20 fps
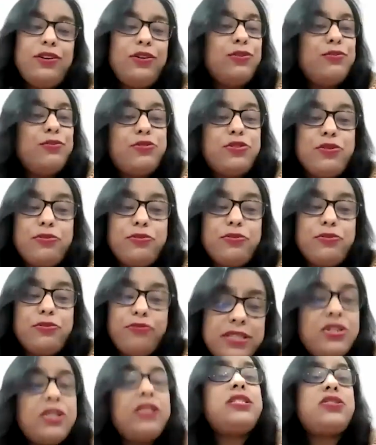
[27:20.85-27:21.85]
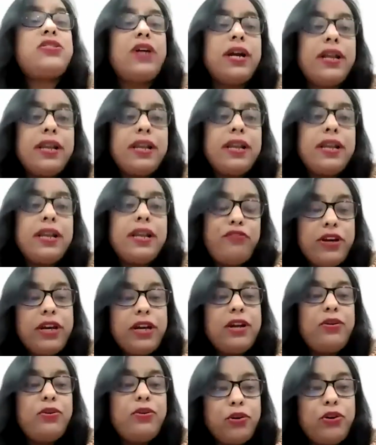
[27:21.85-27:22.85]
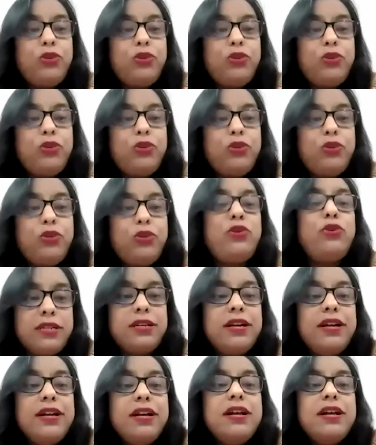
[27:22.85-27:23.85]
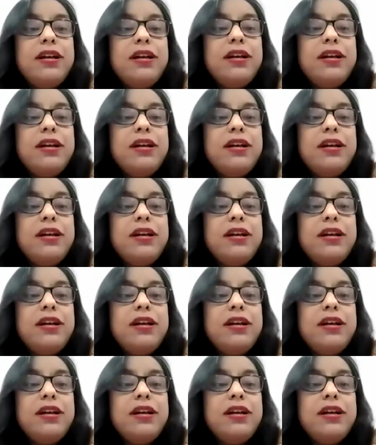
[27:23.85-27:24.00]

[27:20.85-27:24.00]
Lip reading: you know, so we are still struggling to figure out what to do with it.